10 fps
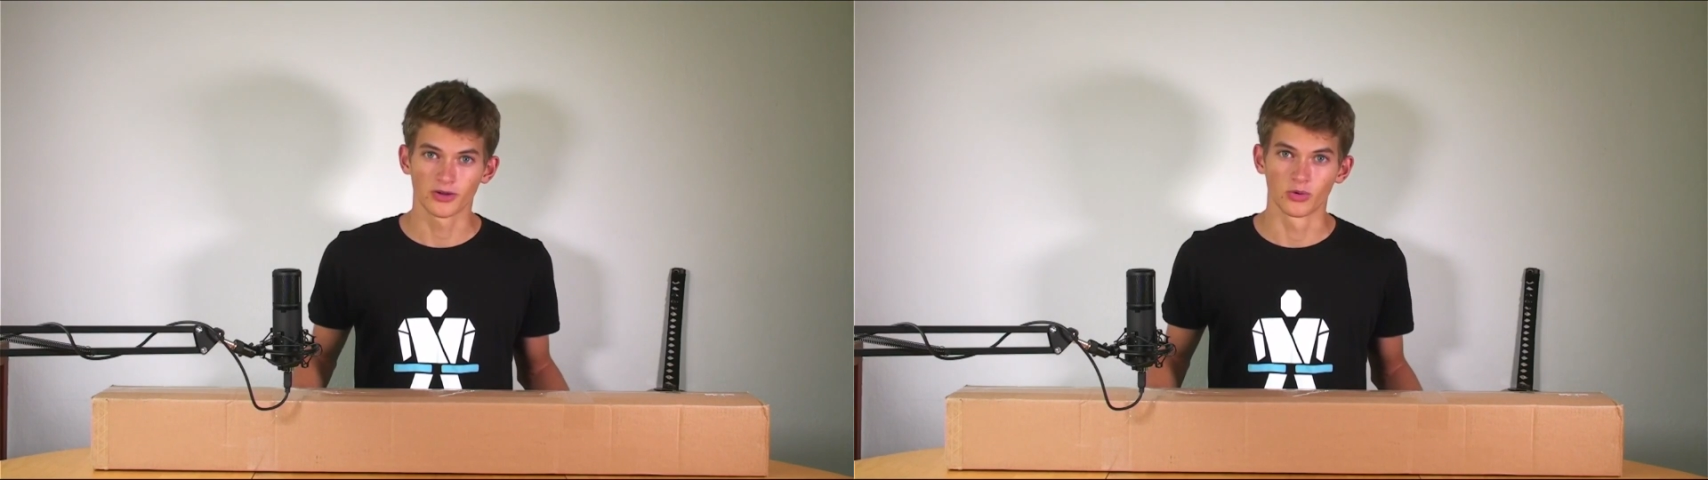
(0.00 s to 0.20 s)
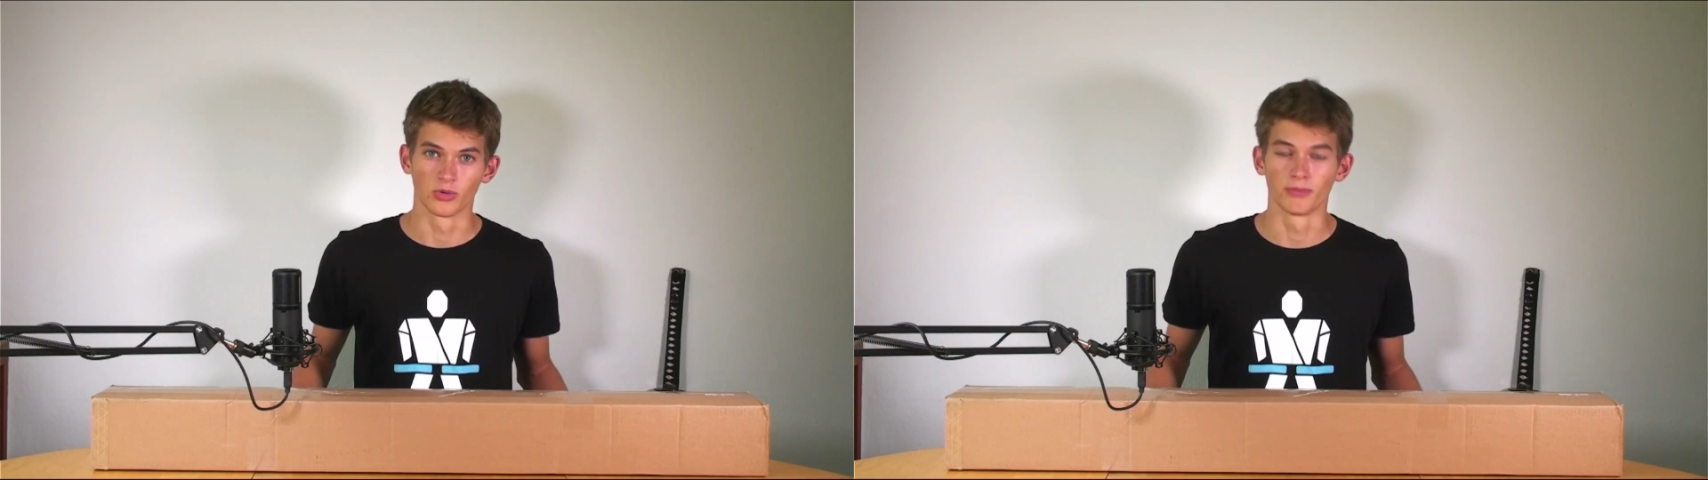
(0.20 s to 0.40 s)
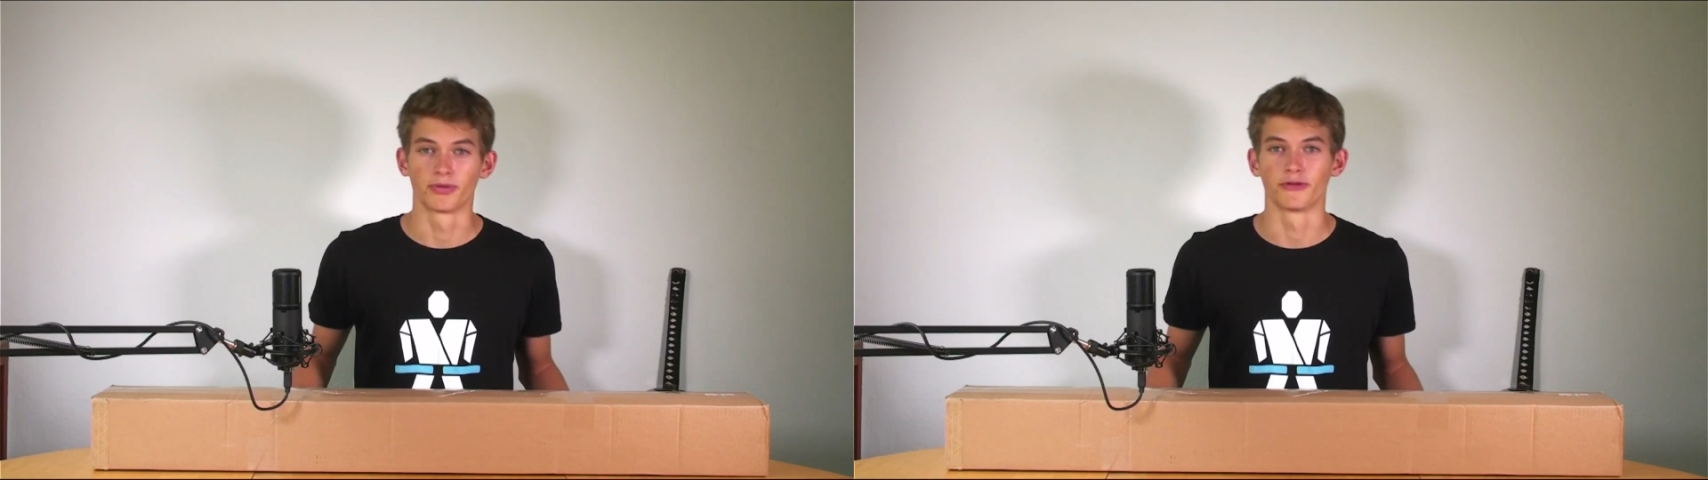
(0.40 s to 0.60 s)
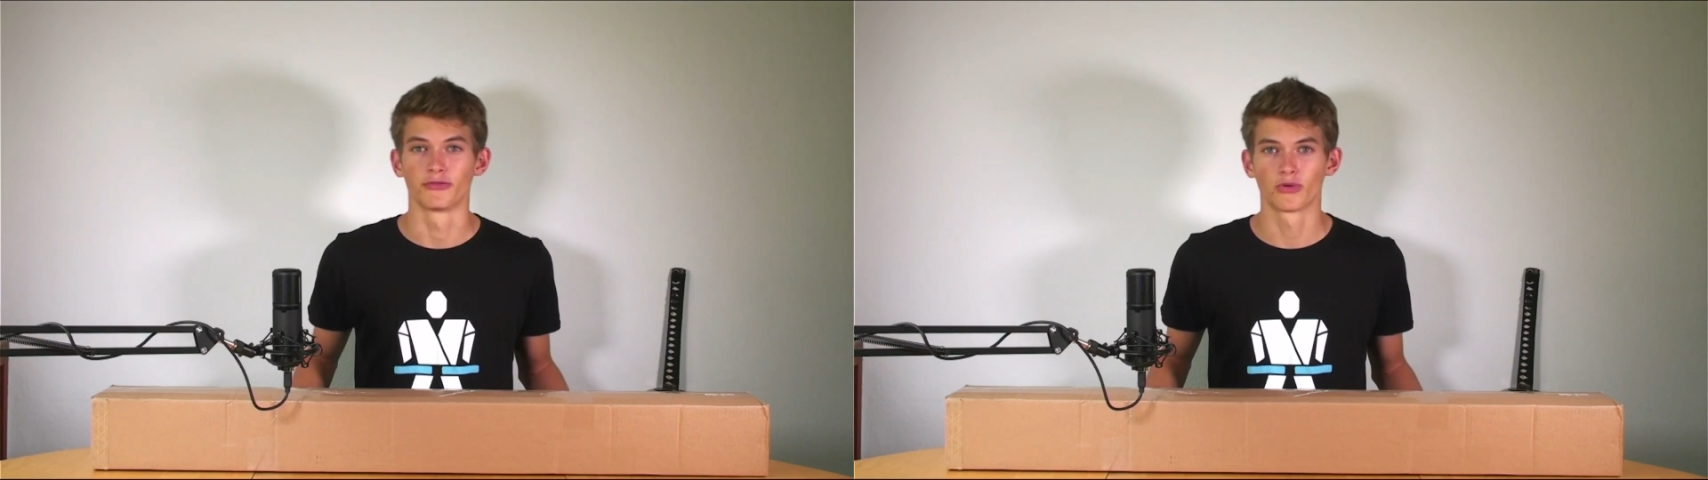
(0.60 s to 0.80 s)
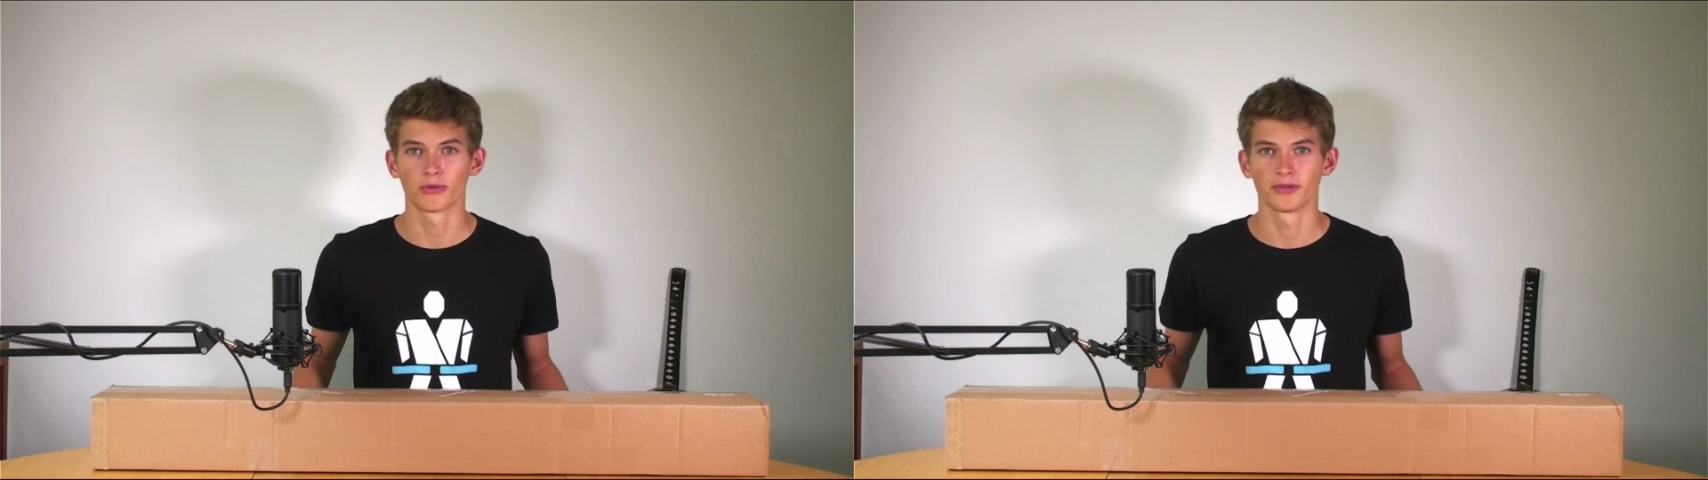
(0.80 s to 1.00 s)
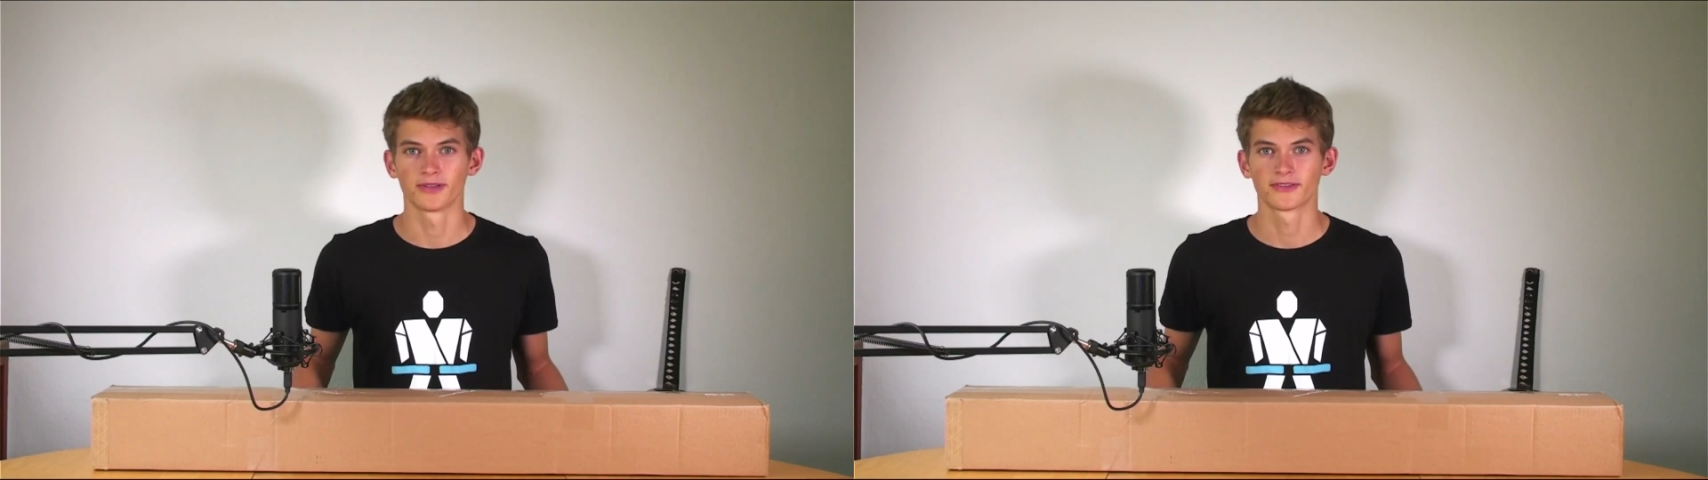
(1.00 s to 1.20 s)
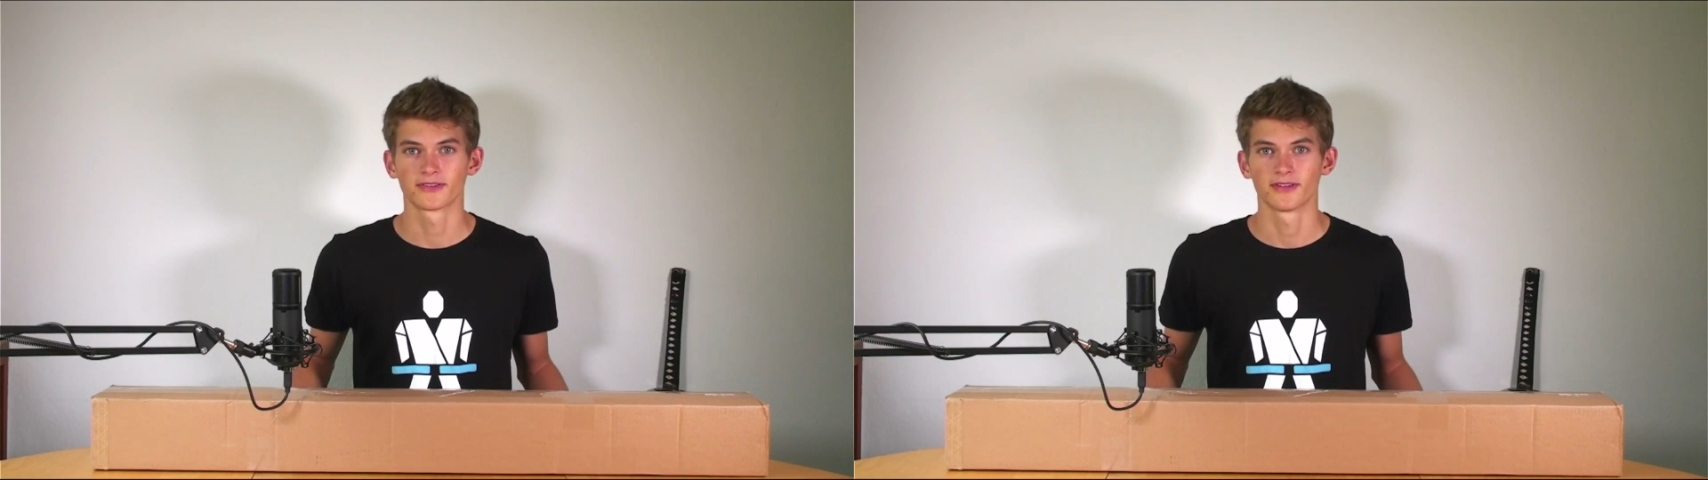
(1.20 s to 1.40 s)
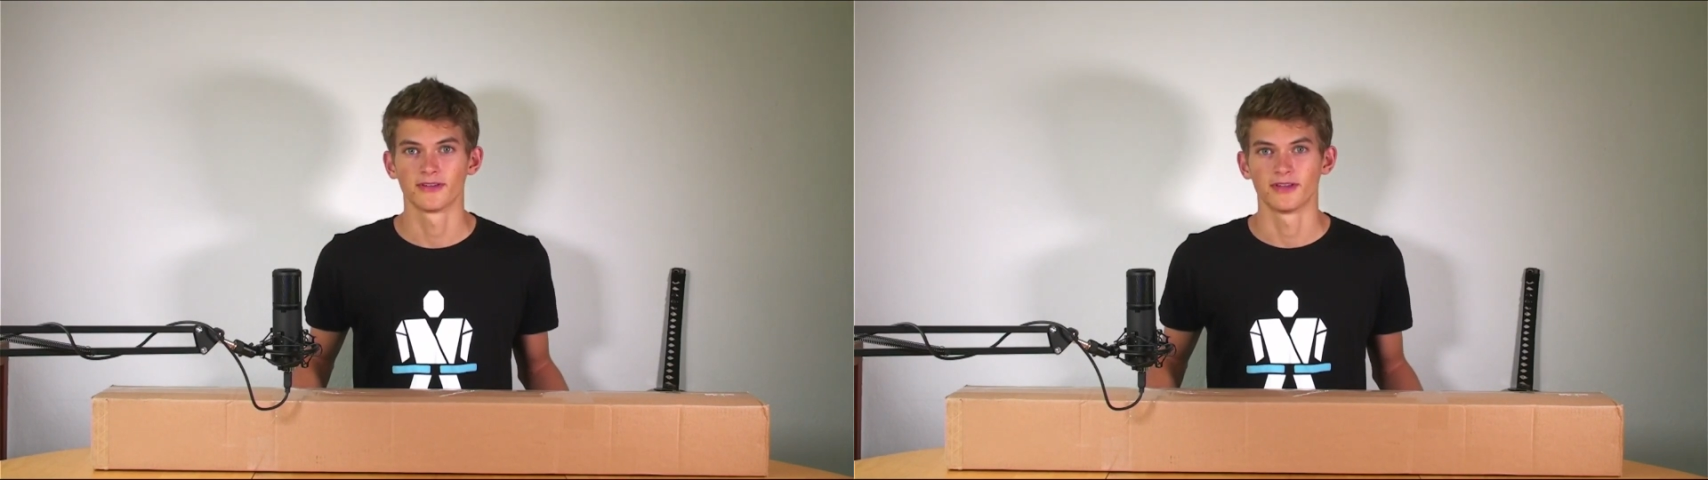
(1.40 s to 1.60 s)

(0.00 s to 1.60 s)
cool performance,